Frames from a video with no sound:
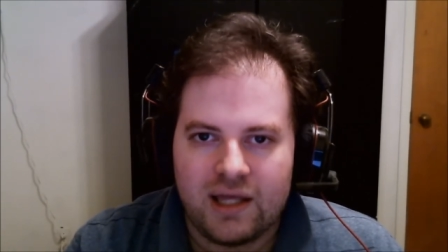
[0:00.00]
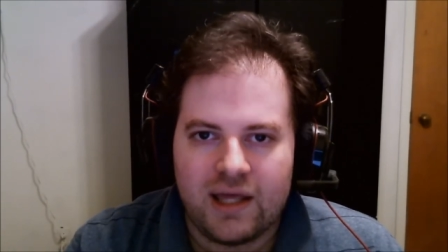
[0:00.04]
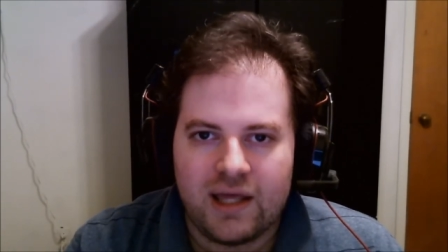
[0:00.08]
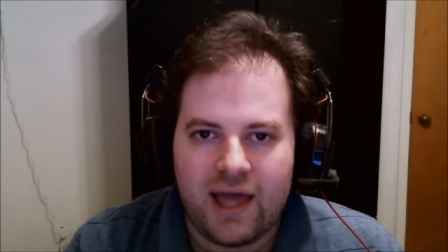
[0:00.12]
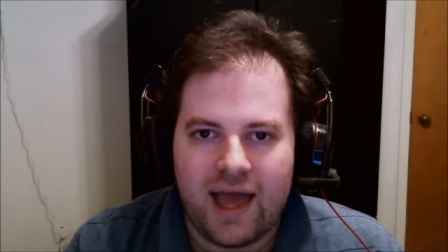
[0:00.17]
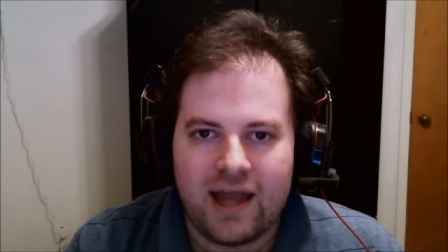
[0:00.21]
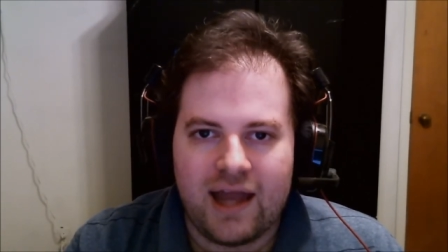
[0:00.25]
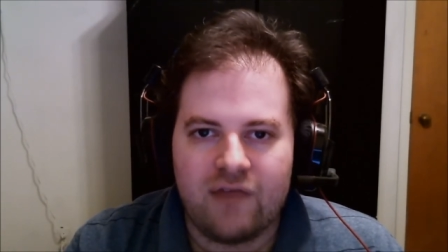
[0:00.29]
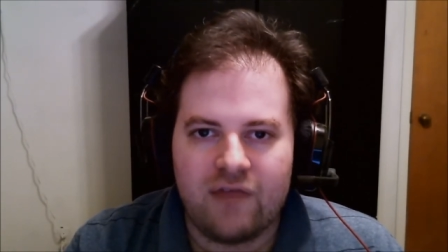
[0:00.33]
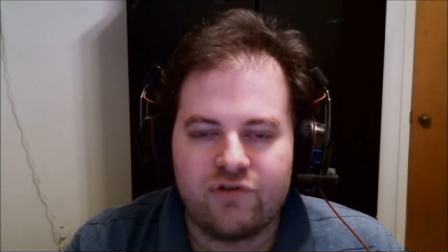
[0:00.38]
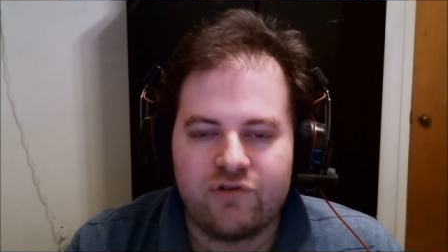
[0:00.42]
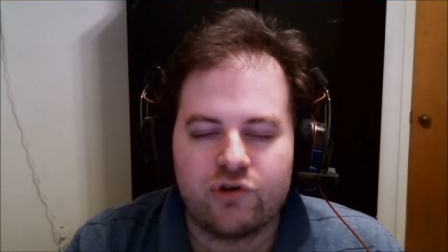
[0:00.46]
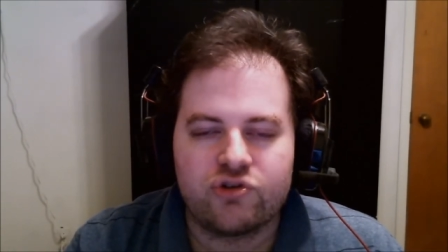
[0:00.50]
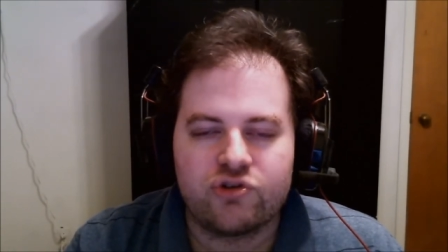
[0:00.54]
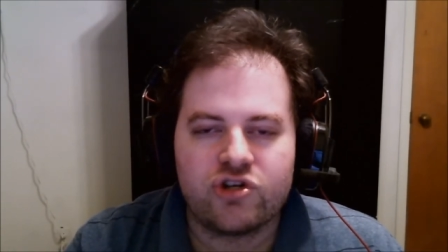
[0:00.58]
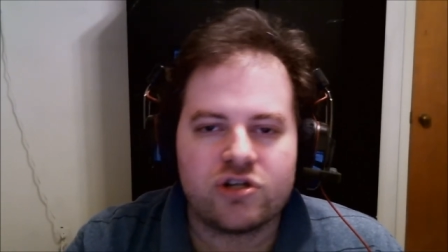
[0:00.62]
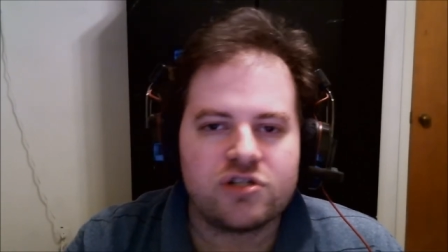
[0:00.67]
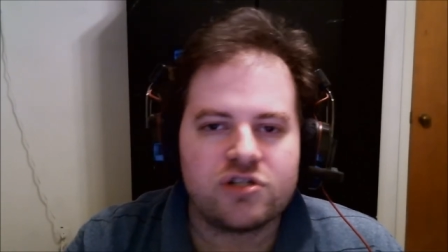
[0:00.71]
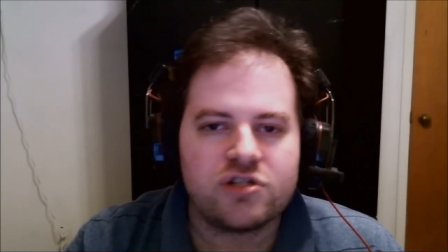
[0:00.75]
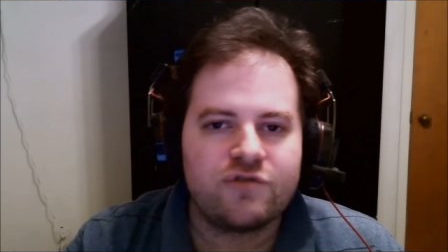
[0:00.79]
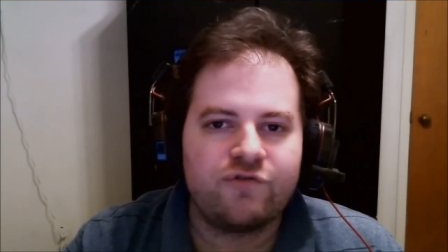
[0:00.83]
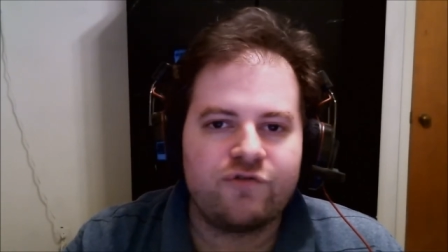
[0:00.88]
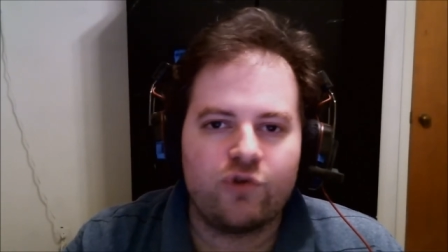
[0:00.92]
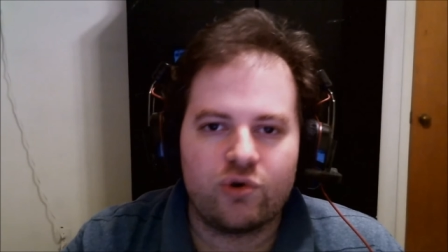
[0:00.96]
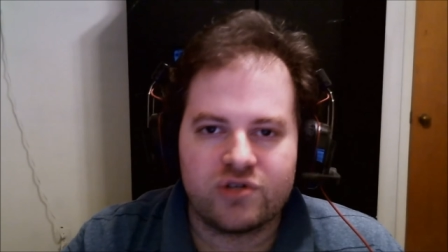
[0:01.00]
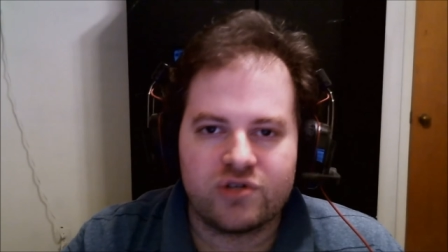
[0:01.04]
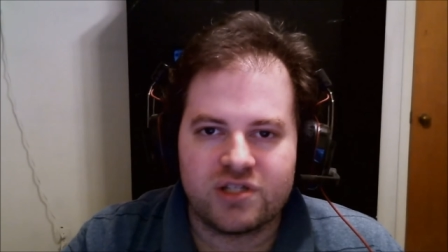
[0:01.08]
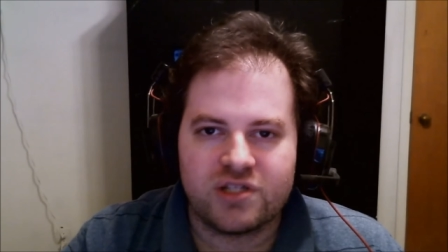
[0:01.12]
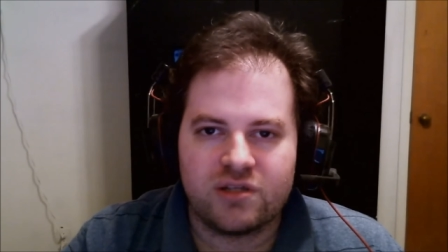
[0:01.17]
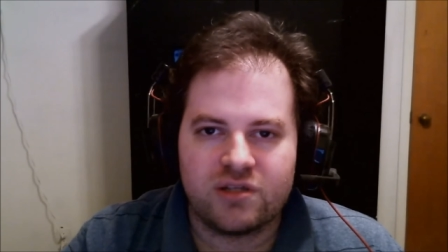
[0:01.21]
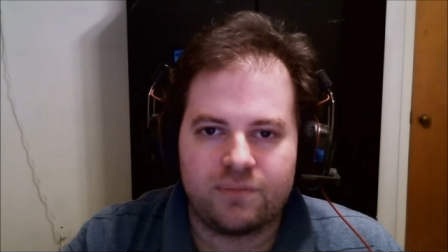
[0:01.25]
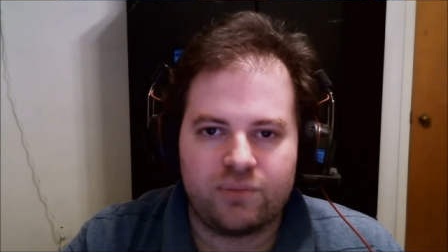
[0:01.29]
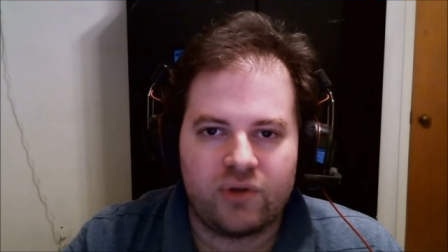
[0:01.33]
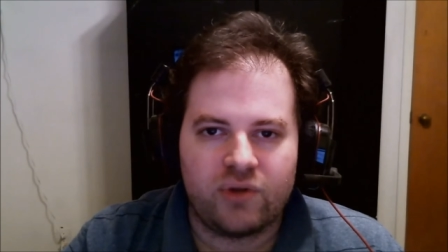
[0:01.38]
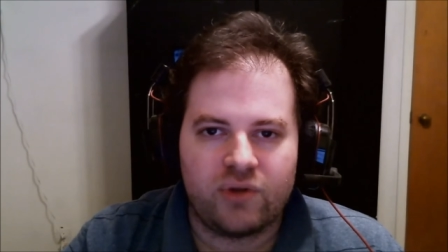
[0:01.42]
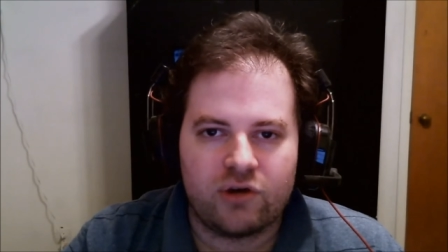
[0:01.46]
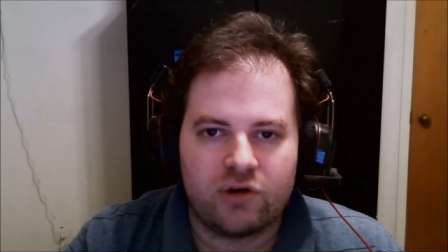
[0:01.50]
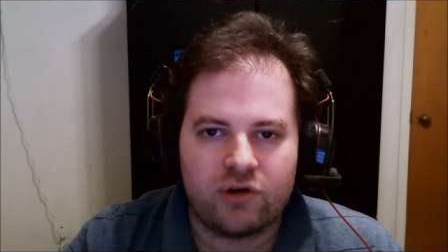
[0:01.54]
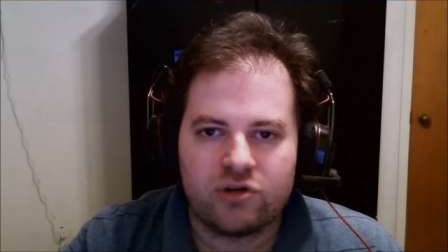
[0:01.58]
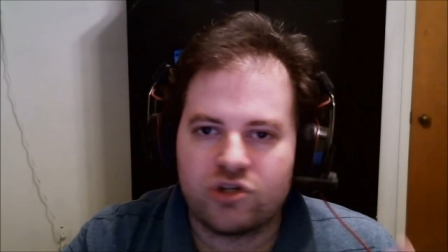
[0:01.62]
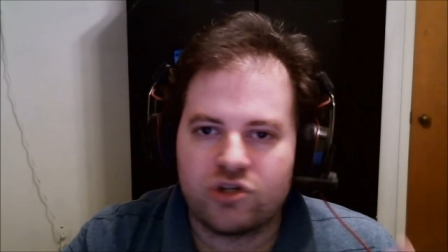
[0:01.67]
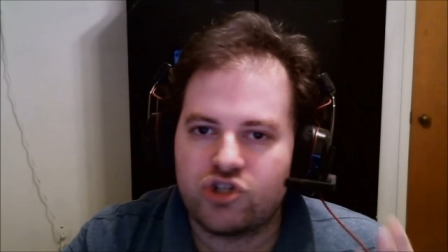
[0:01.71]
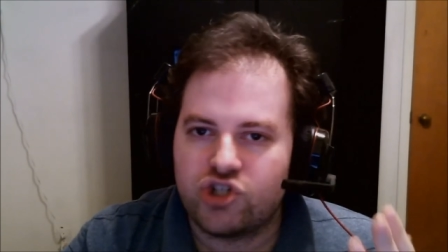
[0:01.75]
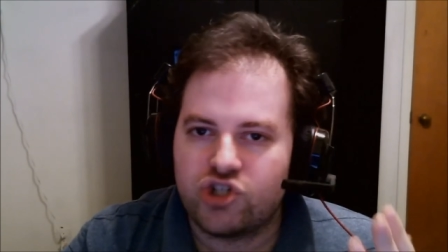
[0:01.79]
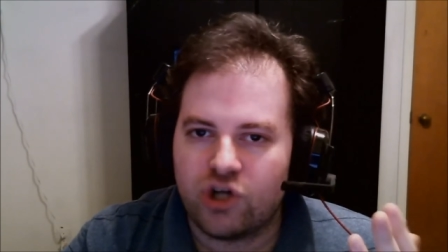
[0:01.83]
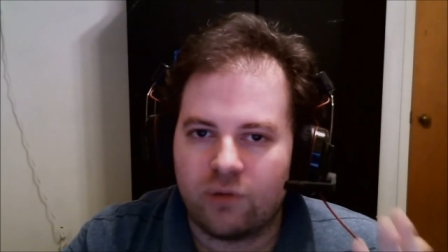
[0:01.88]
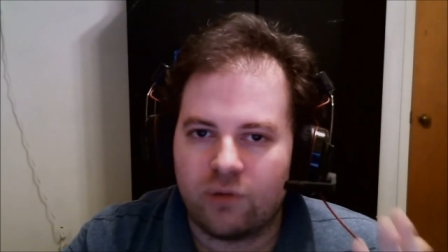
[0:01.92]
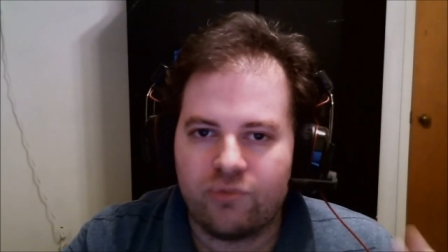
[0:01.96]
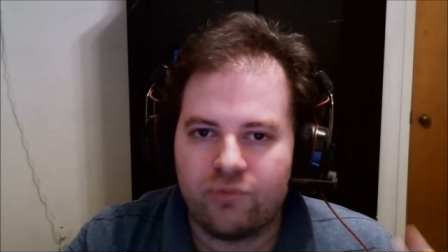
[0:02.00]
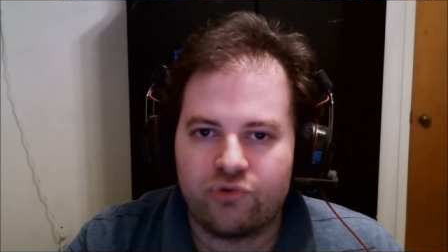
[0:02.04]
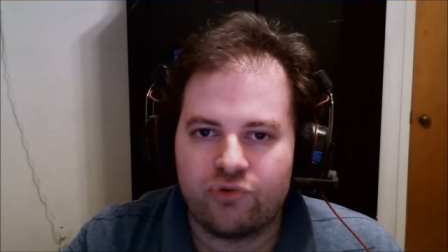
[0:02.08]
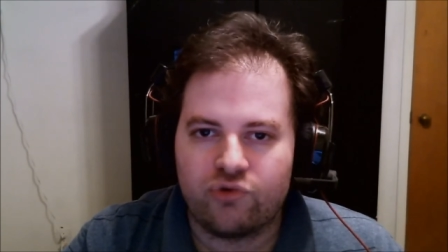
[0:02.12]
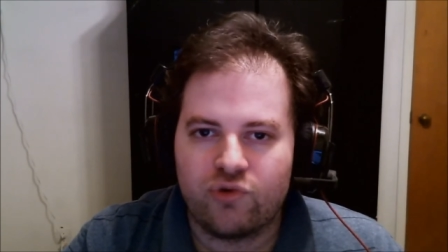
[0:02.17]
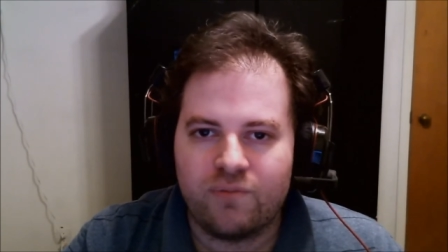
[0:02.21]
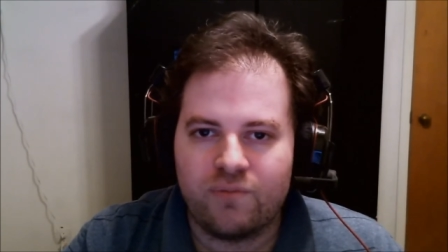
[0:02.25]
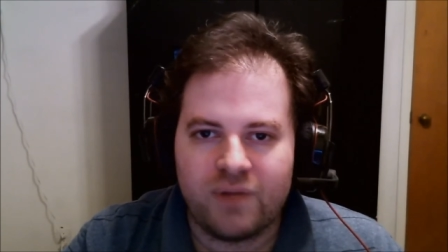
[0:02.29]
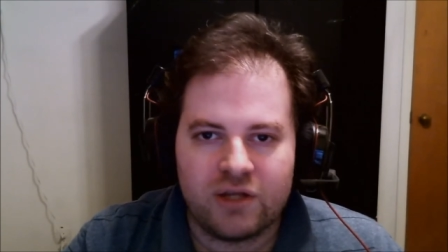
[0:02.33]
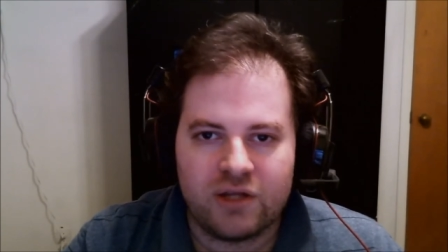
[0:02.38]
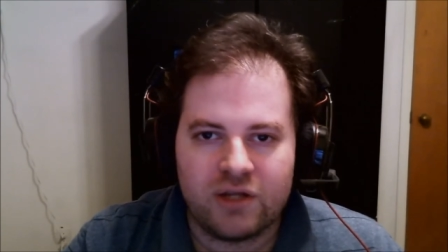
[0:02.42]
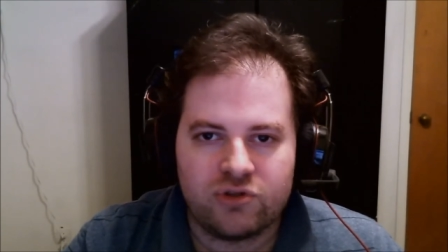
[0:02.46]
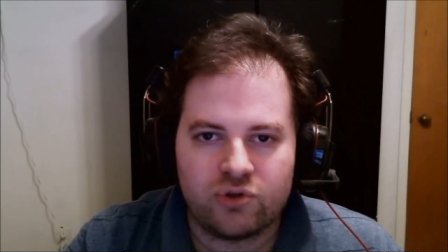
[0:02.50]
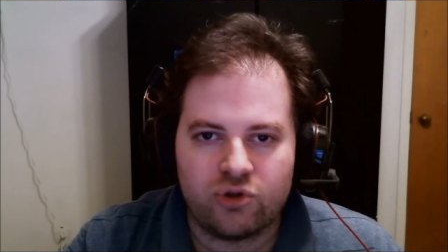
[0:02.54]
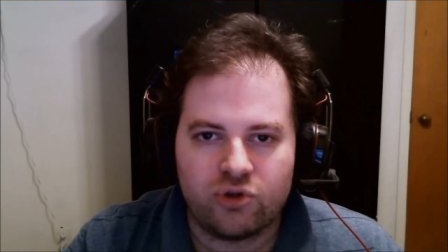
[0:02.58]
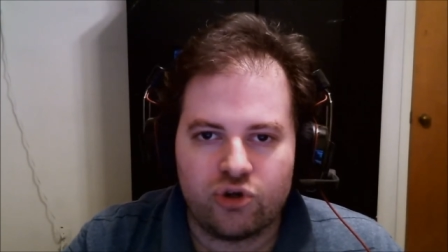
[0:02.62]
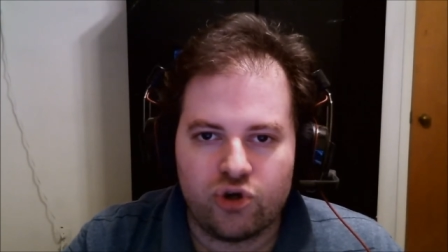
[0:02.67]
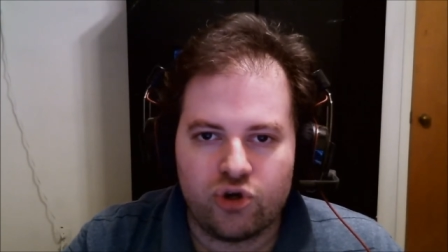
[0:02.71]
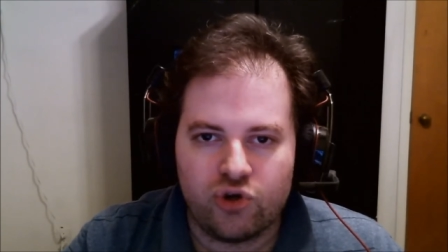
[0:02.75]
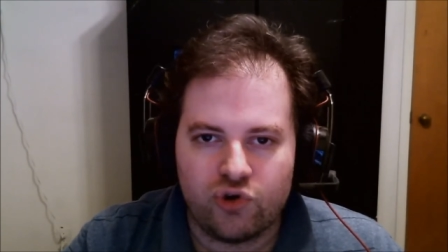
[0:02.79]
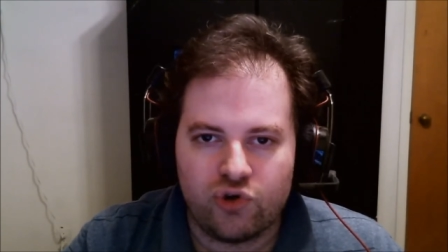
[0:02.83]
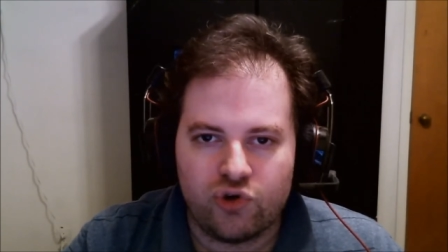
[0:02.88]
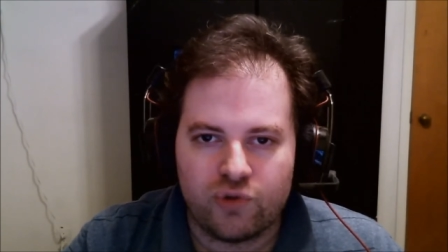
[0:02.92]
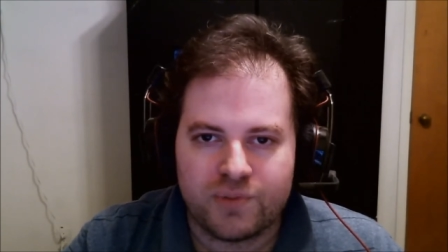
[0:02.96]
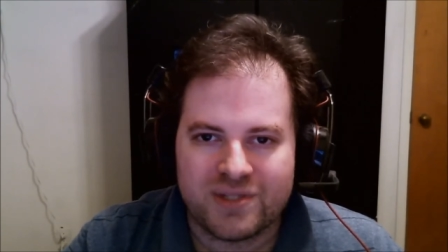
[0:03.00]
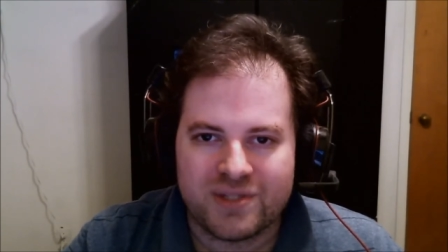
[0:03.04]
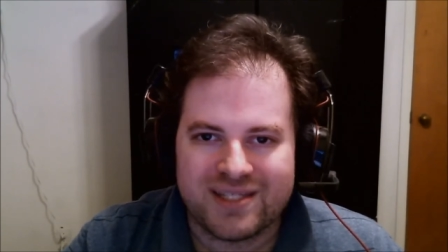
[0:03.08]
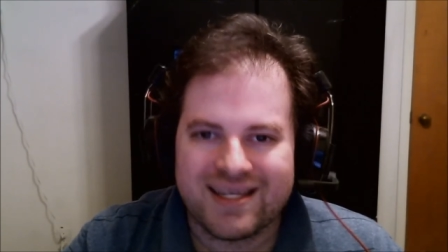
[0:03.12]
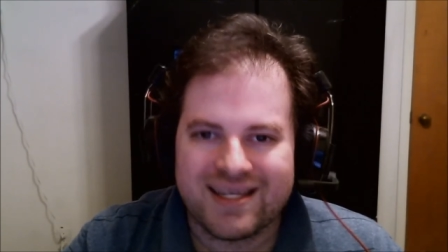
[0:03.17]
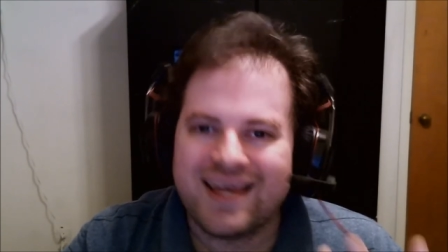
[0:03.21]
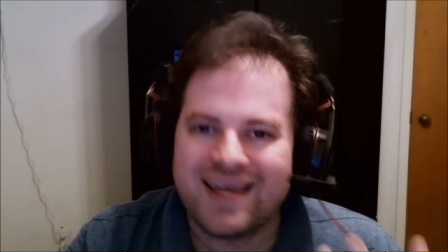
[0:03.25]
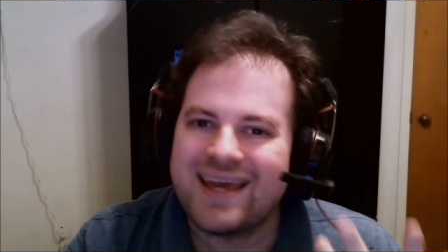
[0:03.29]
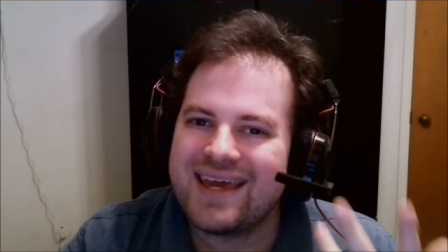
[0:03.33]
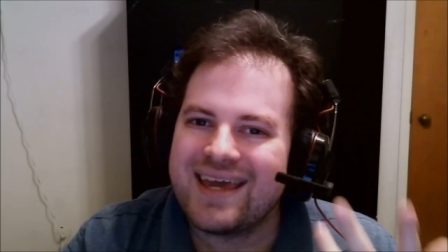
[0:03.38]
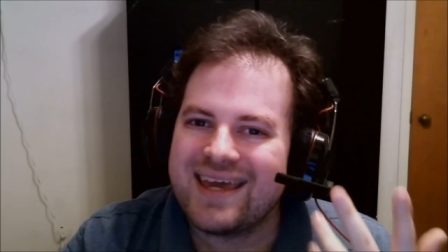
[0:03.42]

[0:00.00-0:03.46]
And if you're just forcing the player to jump through mental hoops,